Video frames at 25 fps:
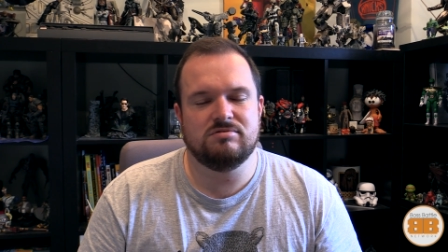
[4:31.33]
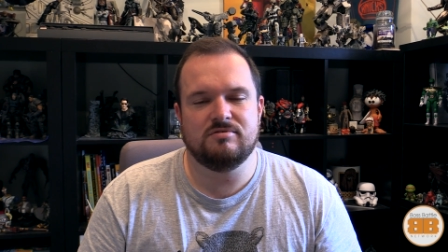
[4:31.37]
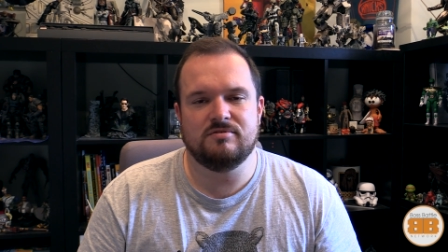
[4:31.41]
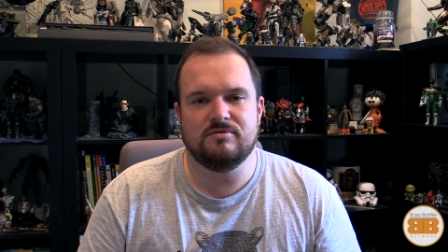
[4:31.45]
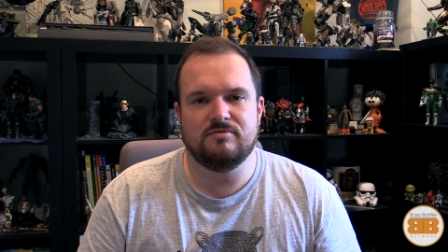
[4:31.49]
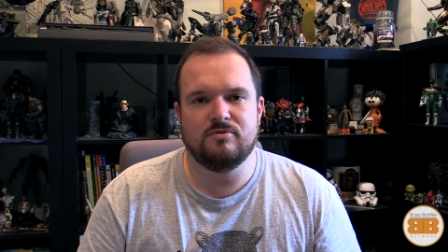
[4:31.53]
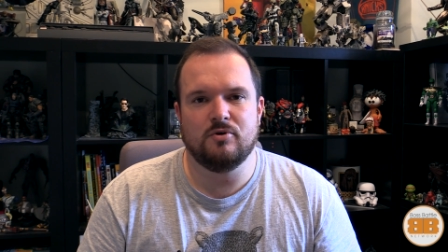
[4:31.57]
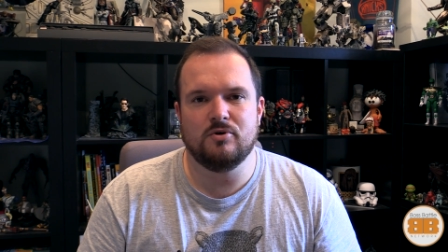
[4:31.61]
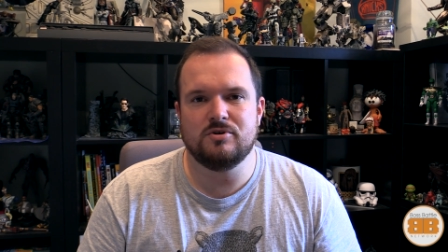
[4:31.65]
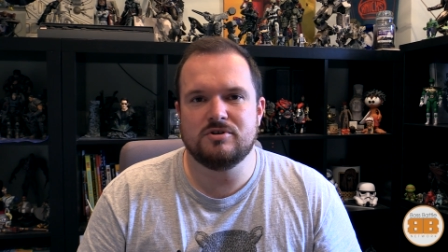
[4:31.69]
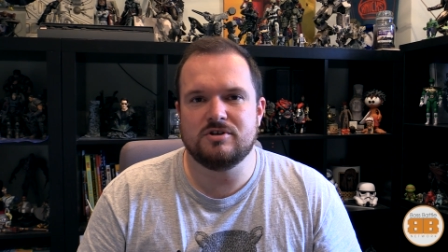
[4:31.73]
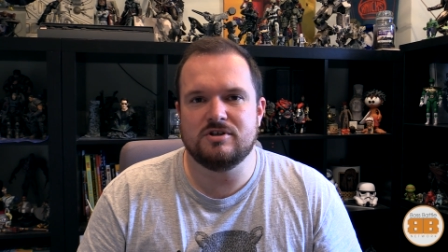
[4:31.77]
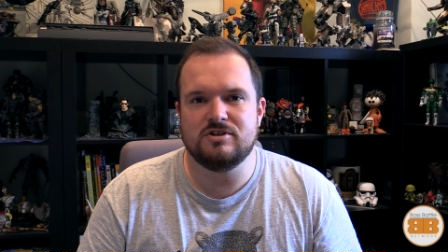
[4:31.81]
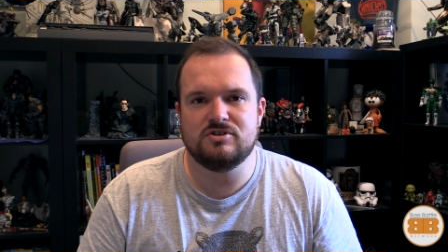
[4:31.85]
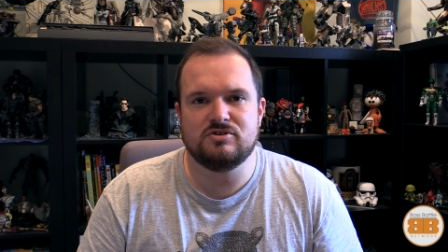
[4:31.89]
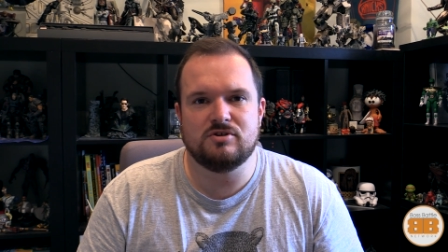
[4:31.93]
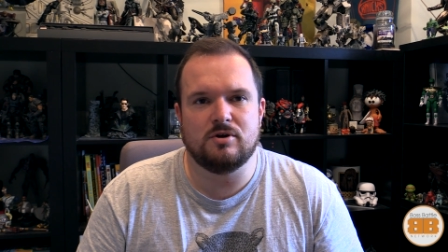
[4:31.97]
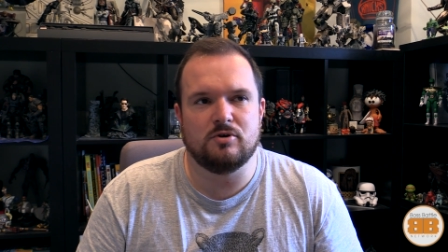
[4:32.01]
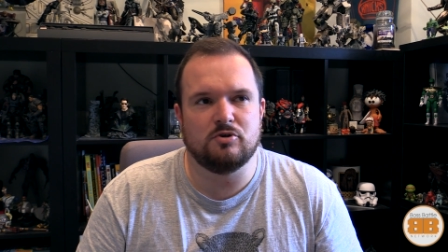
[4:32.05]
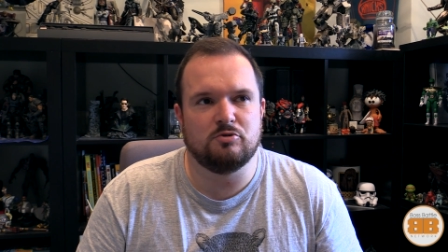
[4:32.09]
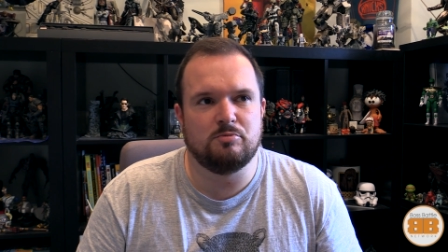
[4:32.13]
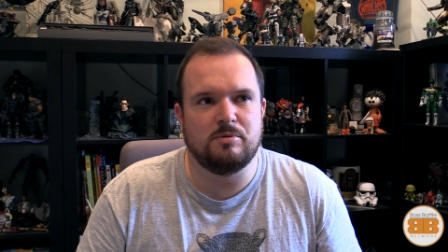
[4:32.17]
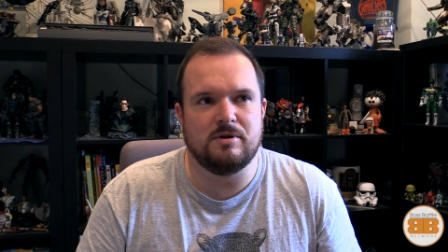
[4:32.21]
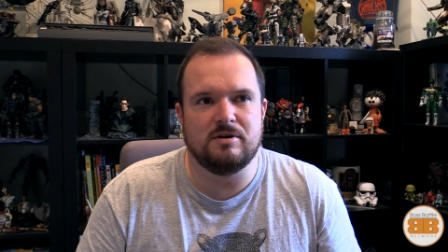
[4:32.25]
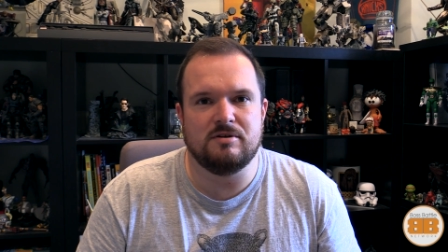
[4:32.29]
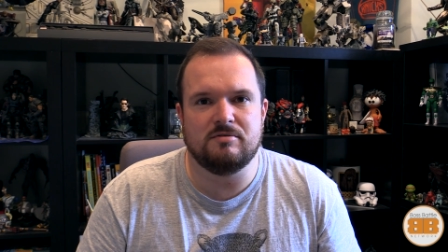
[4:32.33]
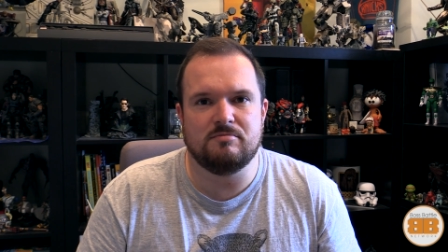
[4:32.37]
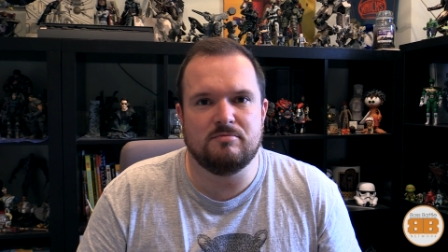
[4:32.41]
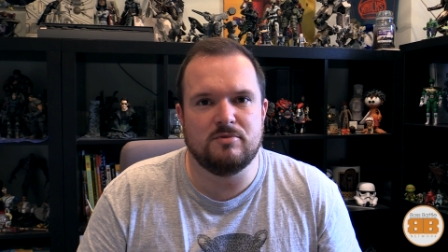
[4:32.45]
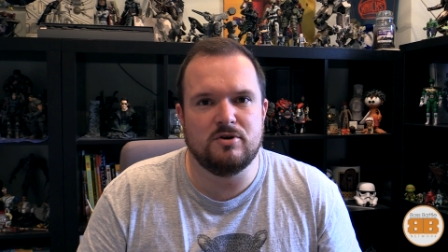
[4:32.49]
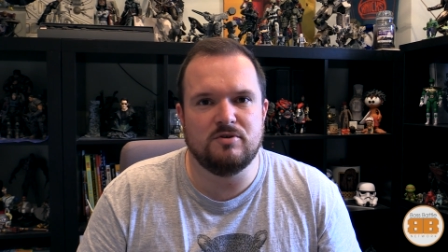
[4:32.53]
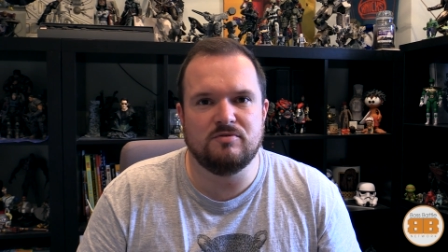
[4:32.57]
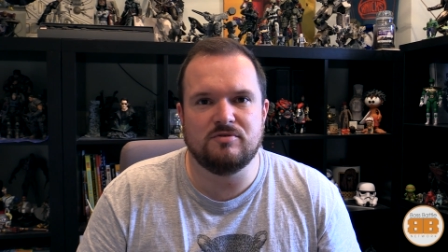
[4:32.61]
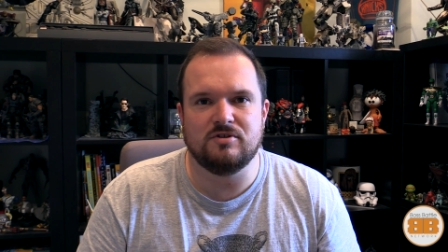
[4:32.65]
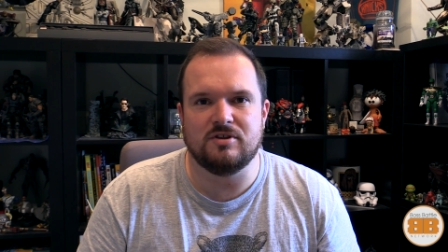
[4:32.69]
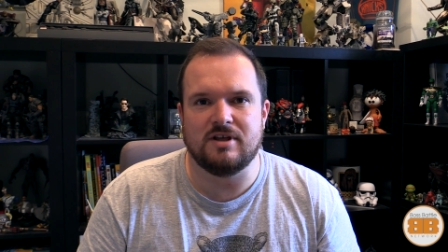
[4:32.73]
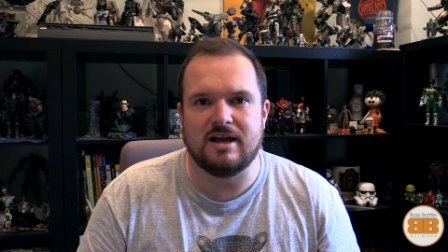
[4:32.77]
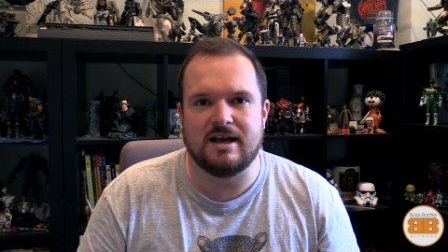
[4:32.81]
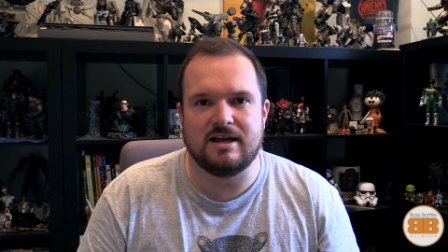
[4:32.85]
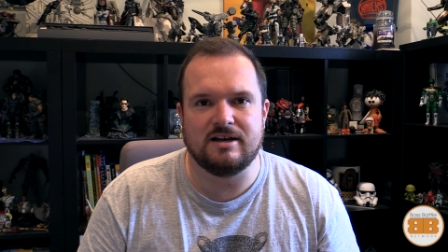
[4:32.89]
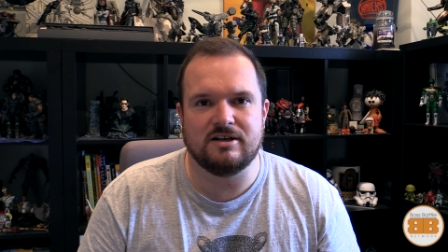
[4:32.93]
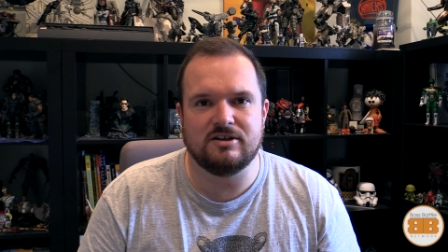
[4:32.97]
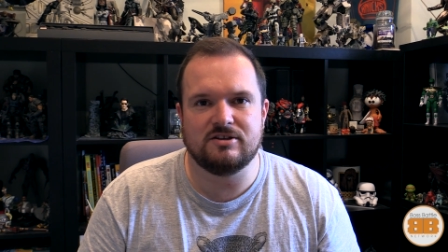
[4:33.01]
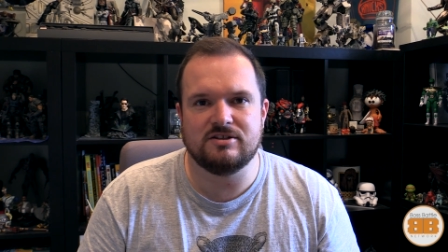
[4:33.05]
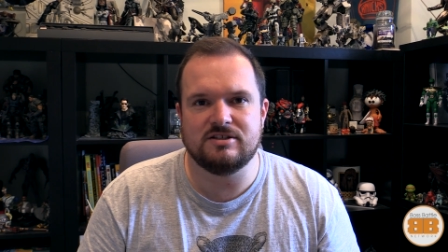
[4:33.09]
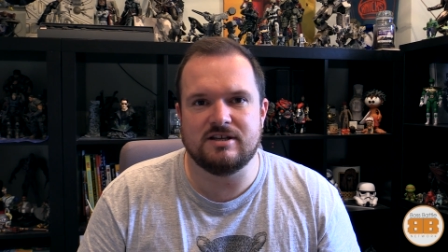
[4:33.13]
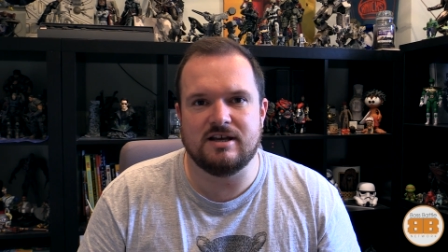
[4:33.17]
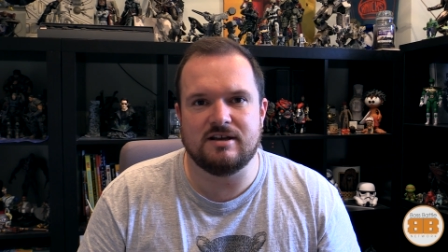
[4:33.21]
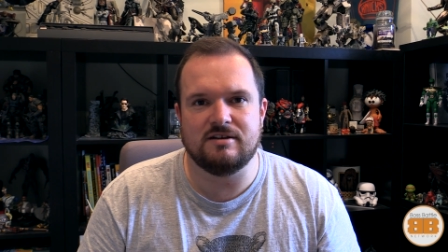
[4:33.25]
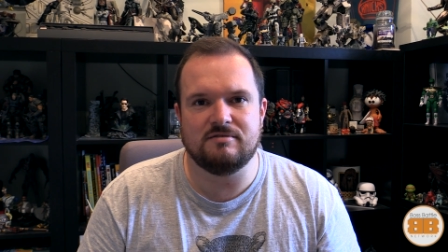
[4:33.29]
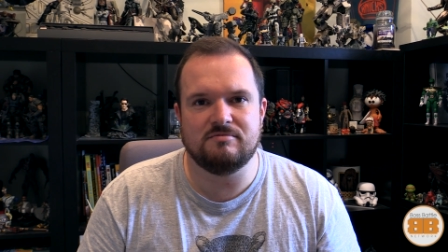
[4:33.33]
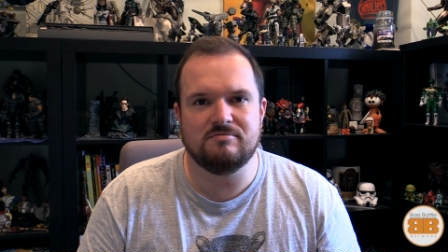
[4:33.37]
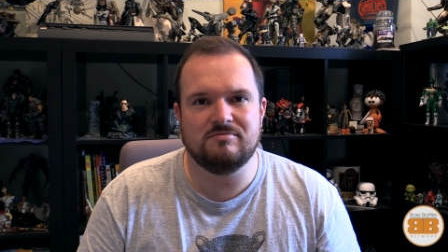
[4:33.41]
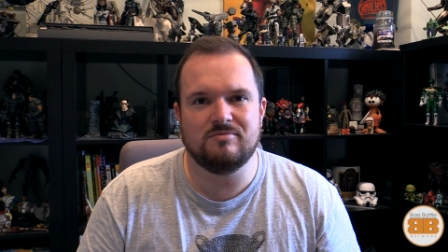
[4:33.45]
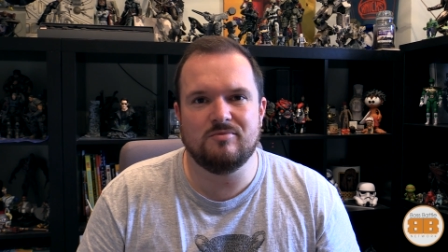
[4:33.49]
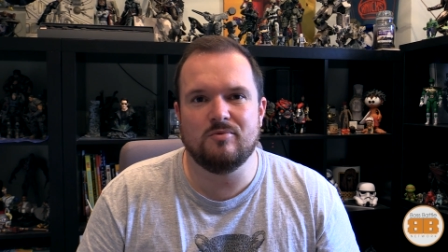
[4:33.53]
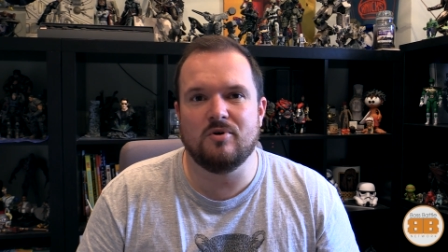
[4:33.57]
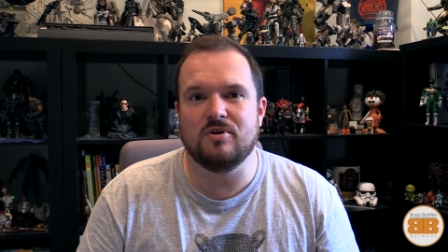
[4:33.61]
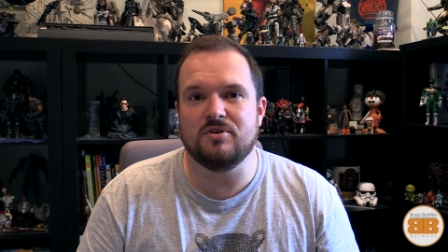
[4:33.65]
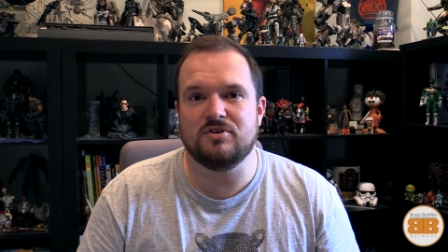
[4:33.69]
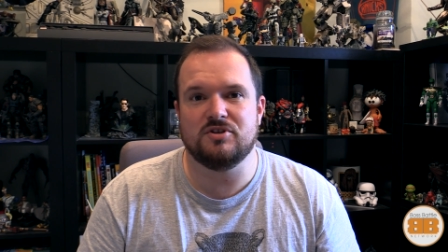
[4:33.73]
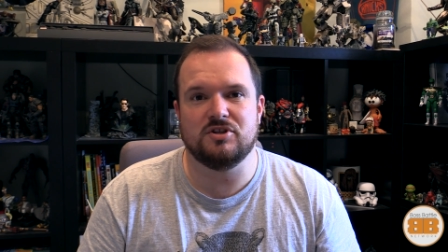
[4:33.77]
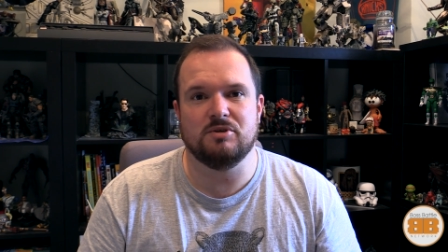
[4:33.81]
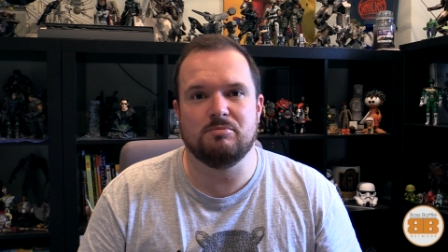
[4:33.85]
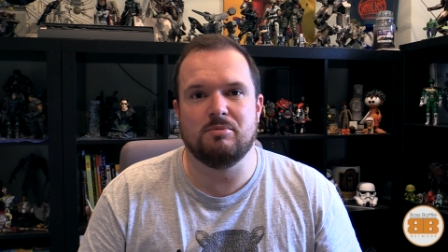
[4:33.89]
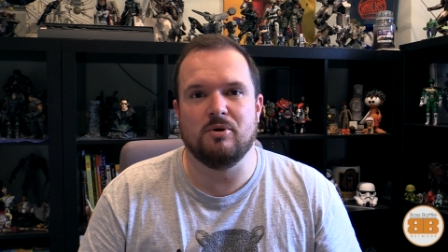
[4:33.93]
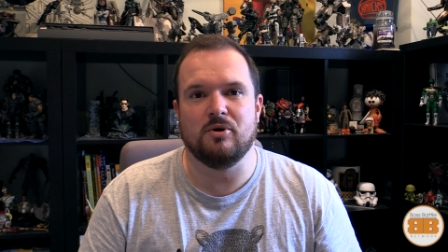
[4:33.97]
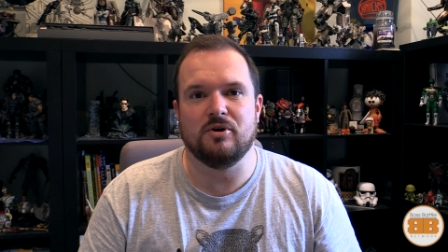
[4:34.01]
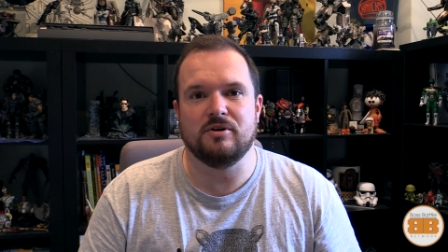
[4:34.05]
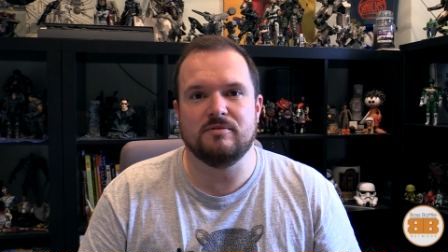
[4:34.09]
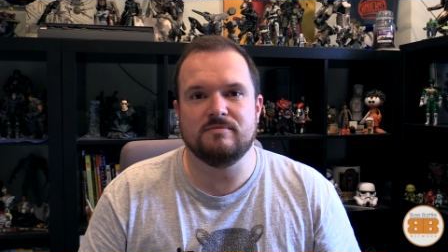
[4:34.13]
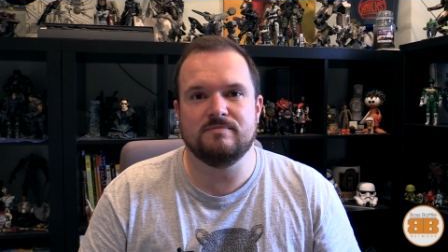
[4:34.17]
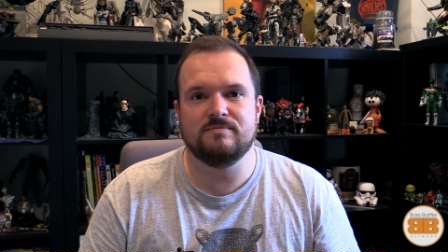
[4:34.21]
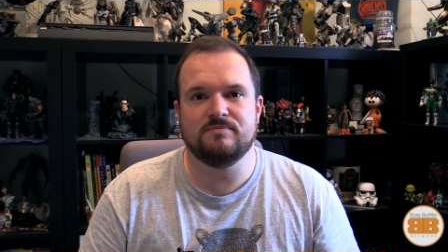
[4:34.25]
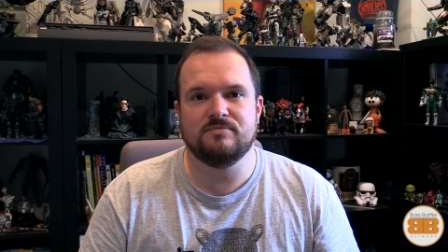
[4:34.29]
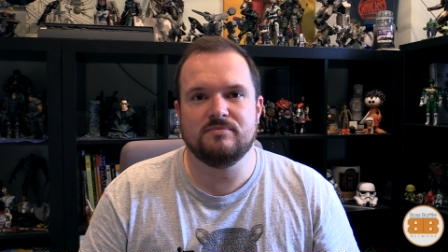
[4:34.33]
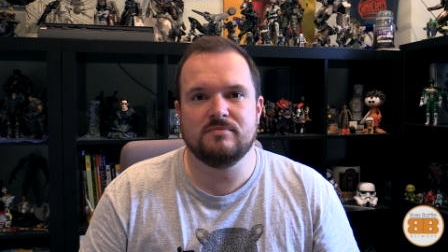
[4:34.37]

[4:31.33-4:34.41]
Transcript: Voice control's been moved to the handset. What's the point?